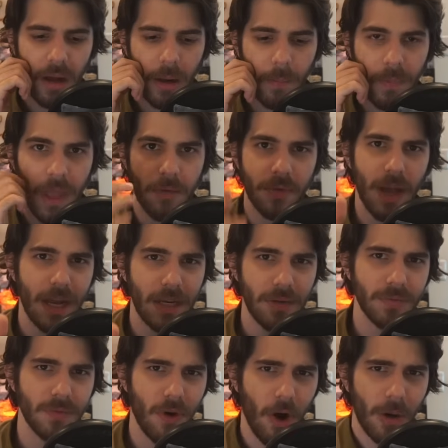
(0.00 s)
They have kind
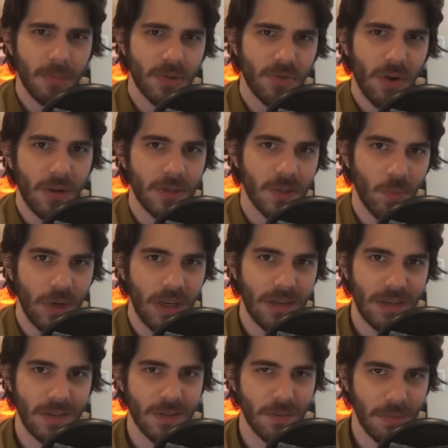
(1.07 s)
of Armstrong
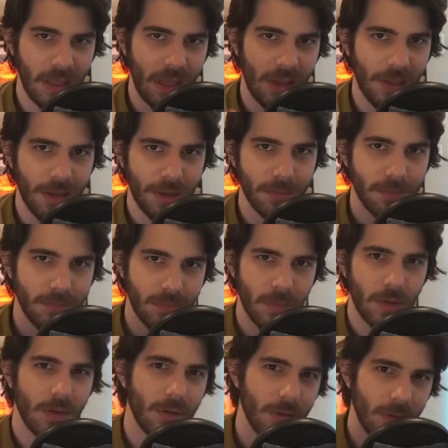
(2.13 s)
Sweden into being, like,
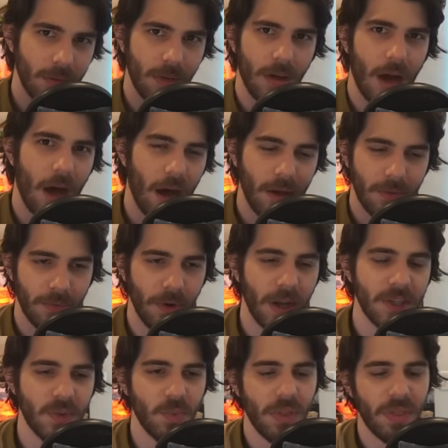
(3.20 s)
odd
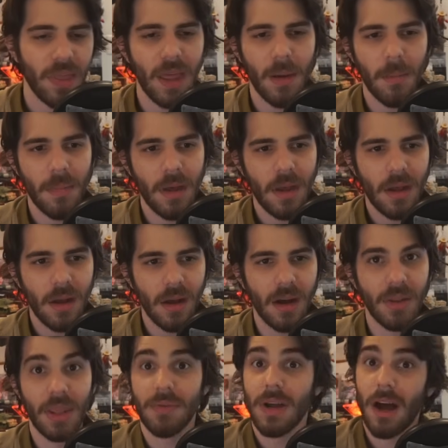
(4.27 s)
friends with them.
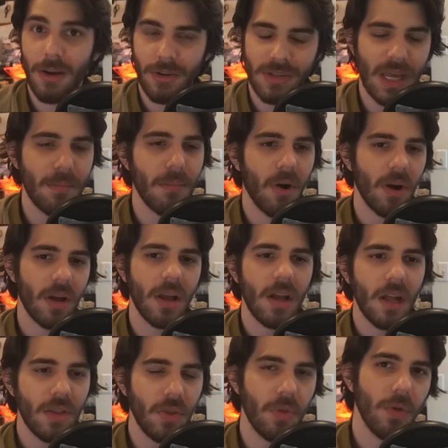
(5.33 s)
They've conquered Denmark.
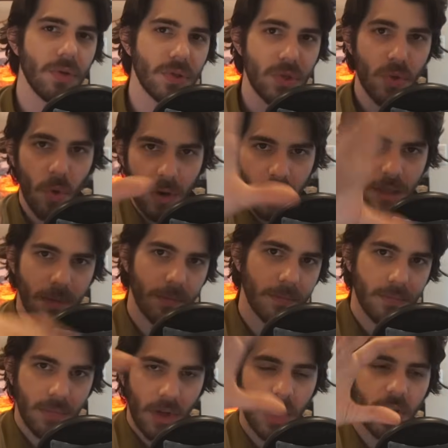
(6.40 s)
Those Nordic
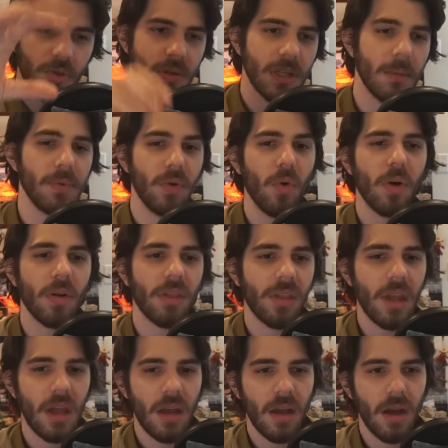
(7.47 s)
countries up north,
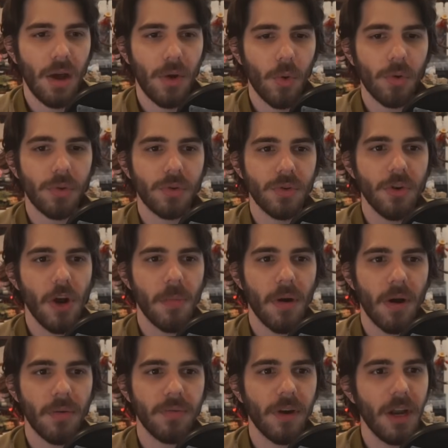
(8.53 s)
Northern Europe,
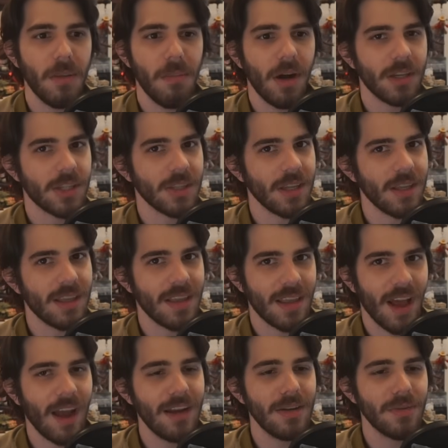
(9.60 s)
are very much, like,
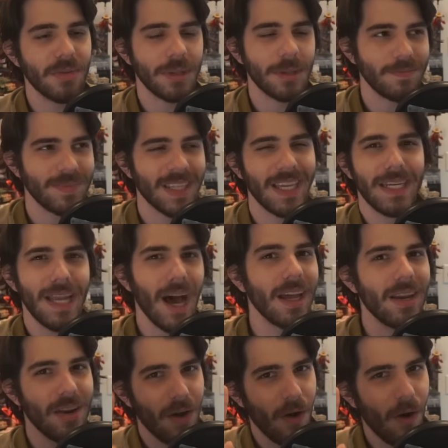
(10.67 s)
kind of
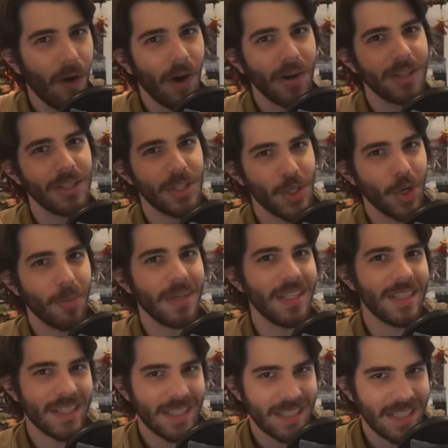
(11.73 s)
not on
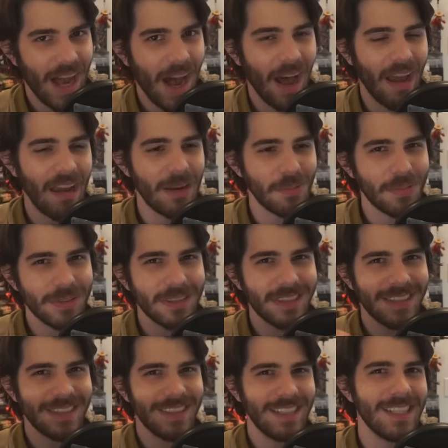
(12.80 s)
Germany's side, but,
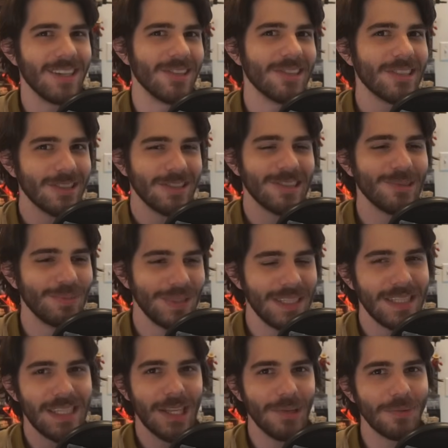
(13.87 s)
you know, they're
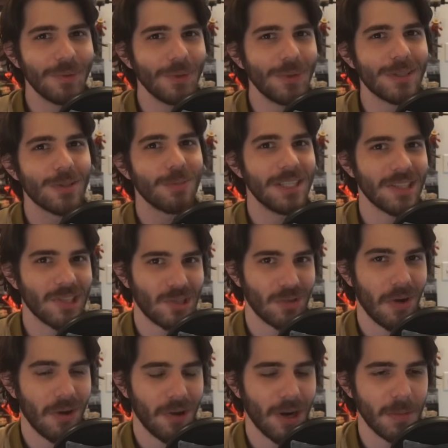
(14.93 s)
being influenced, they're being
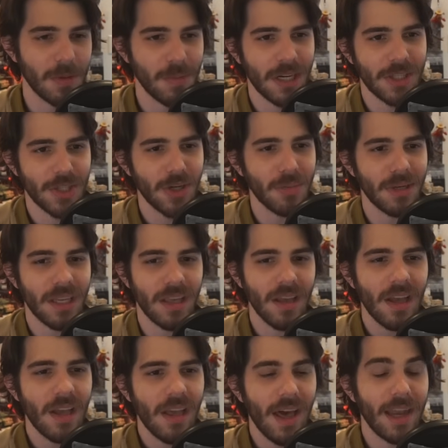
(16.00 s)
strong-armed by Germany.
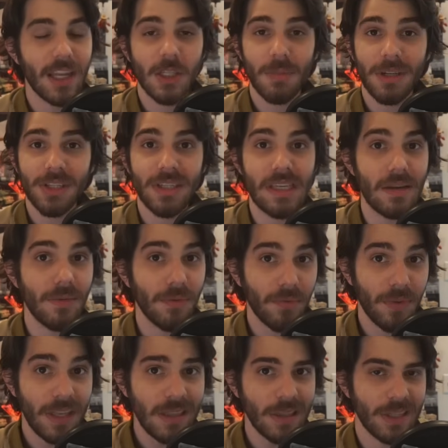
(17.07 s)
And especially in
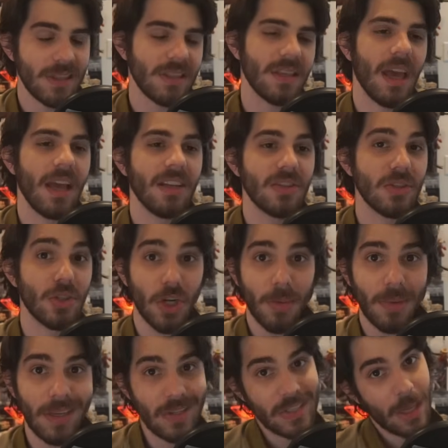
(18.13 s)
Finland's case,
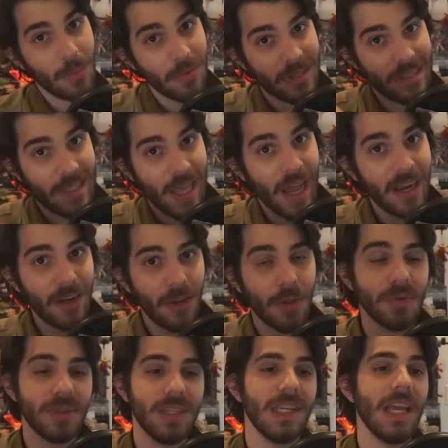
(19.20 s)
Germany is able to slide into
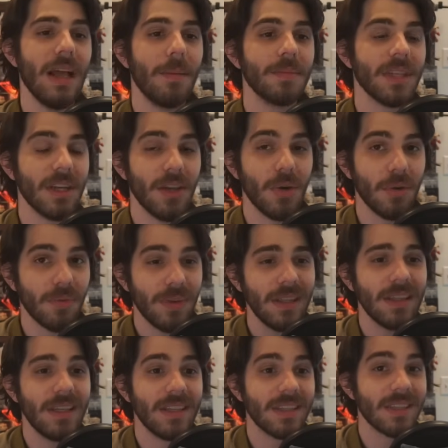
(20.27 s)
those DMs and go to
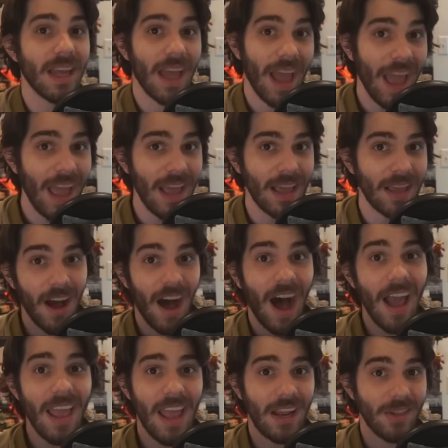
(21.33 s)
Finland and say, hey,
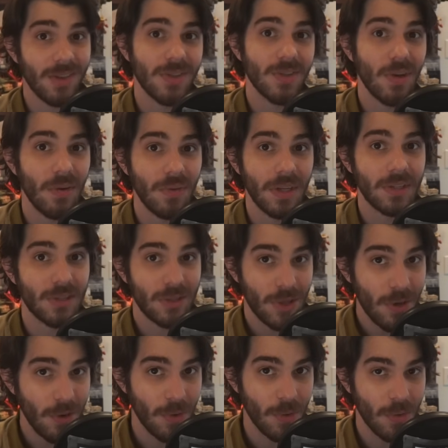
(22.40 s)
I hate the Soviets
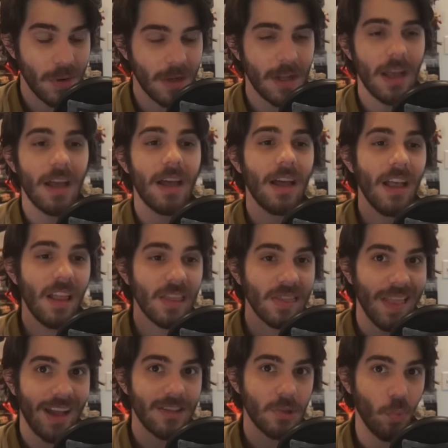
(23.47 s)
too.
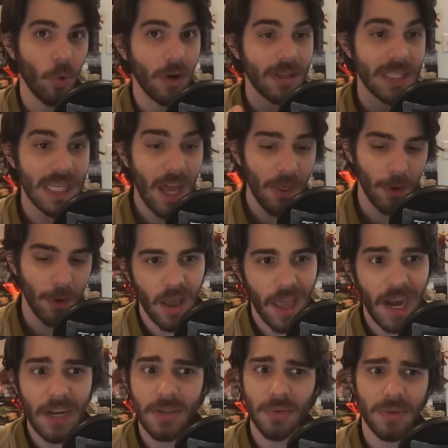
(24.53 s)
Let's work together.
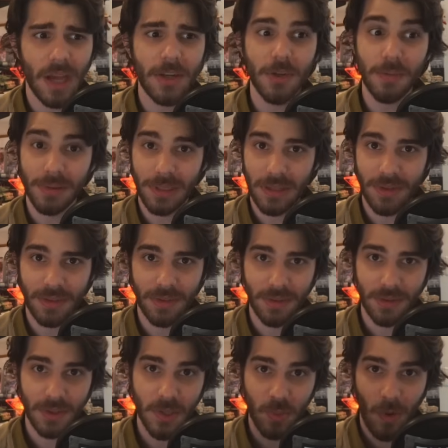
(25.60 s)
I do believe that
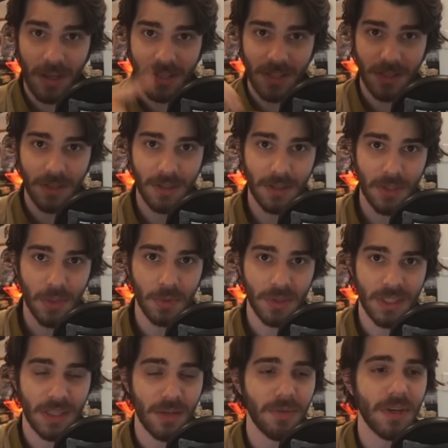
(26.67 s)
the swastika
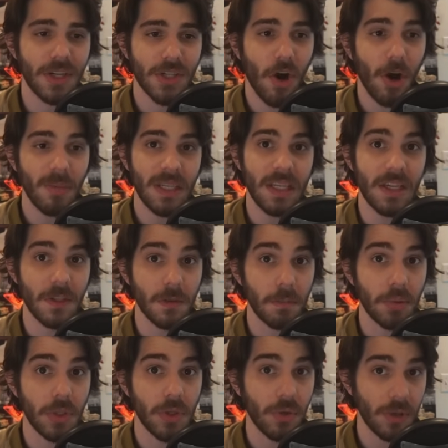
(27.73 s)
use in the Finnish army is
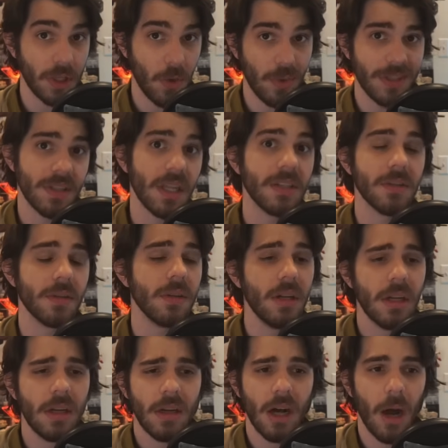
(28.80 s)
purely coincidental.
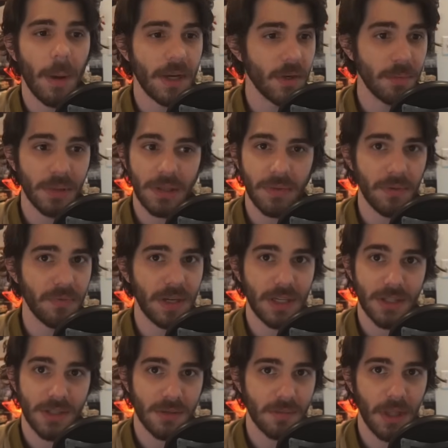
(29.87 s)
I don't believe the
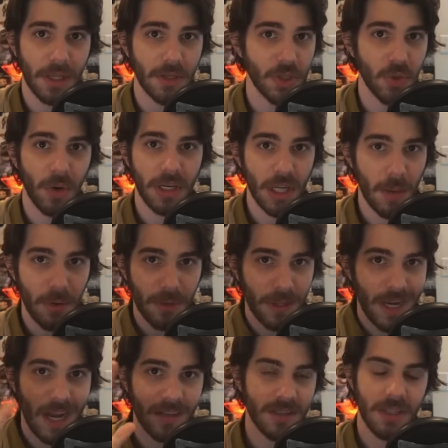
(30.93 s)
Finnish, like, joined up on the
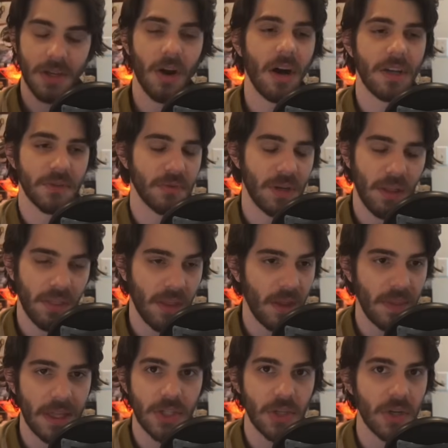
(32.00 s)
Nazi cause or anything.
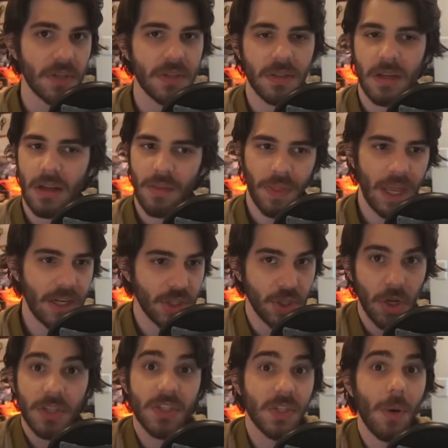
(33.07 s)
They
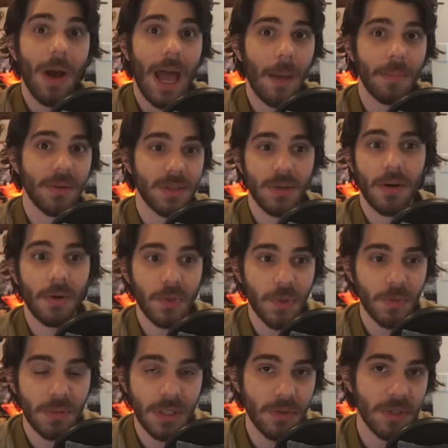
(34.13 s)
just so happened to
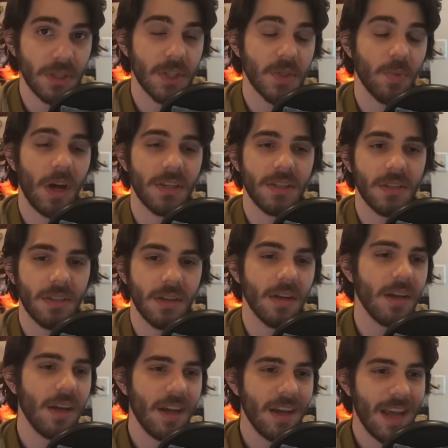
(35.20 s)
also be using the swastika,
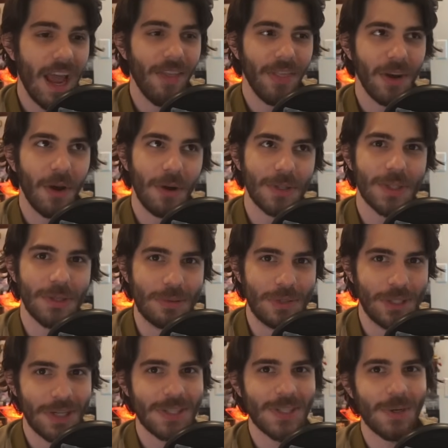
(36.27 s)
and then also
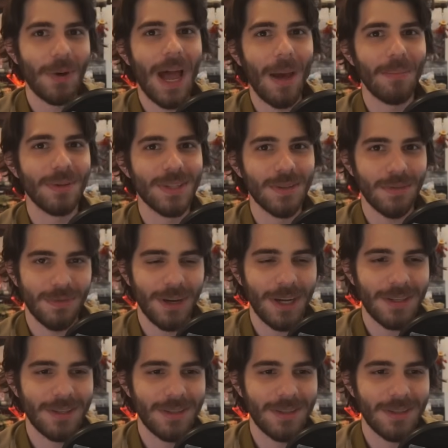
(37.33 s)
just so happened to fight